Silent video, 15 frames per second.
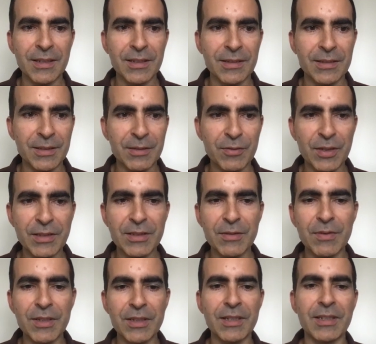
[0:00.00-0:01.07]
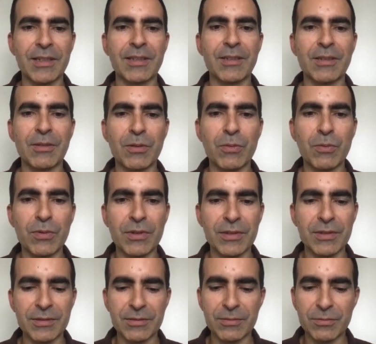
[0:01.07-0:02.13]
effectively
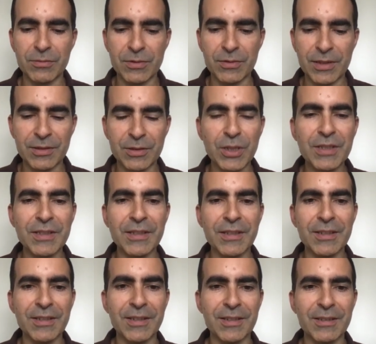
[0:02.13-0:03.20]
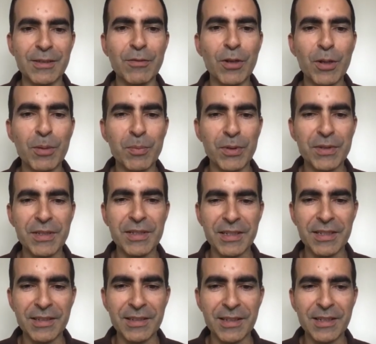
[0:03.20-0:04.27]
interesting developments
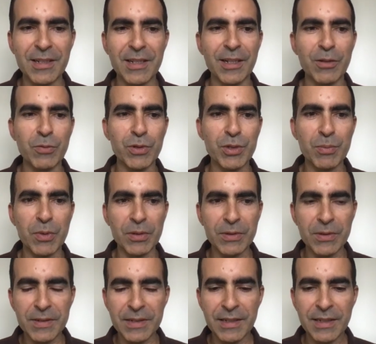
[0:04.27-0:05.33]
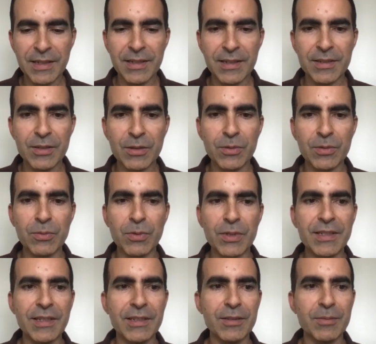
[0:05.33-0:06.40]
in language models. So we'll
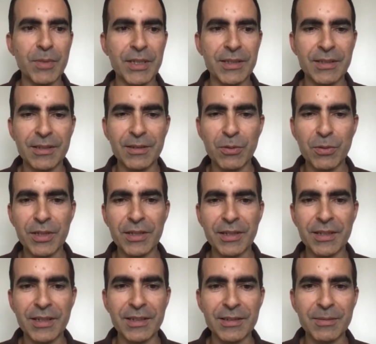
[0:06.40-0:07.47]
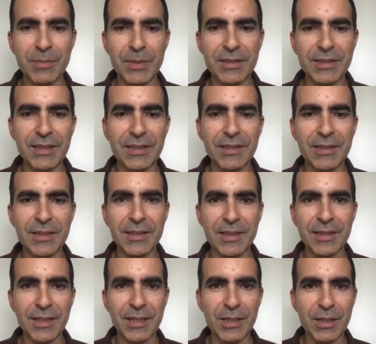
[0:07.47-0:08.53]
start by looking at
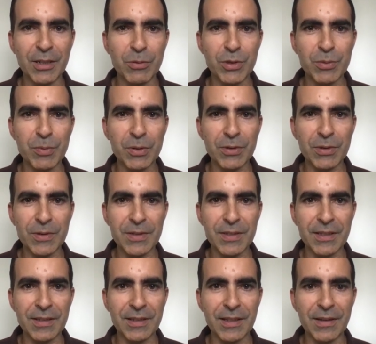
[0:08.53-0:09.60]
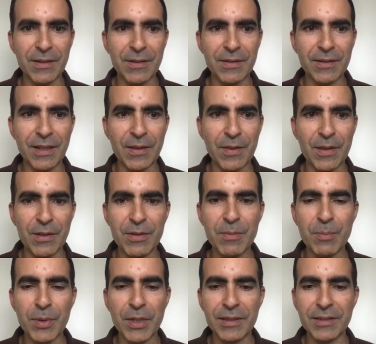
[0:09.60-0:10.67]
basically AI language models and their
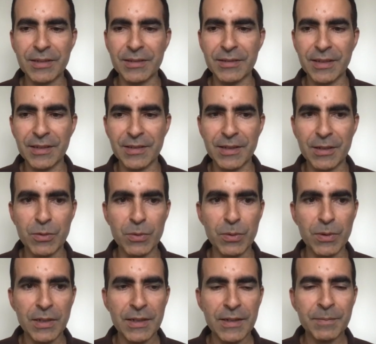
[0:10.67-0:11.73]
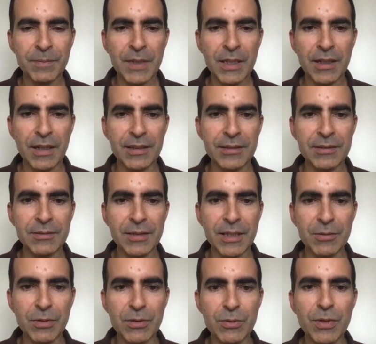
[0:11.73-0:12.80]
impact as a whole. I
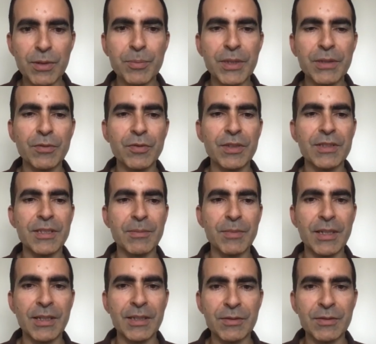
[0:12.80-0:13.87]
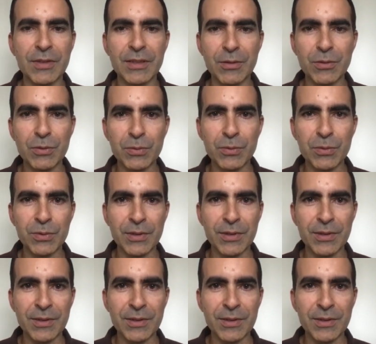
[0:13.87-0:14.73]
will do a bit of a deep dive into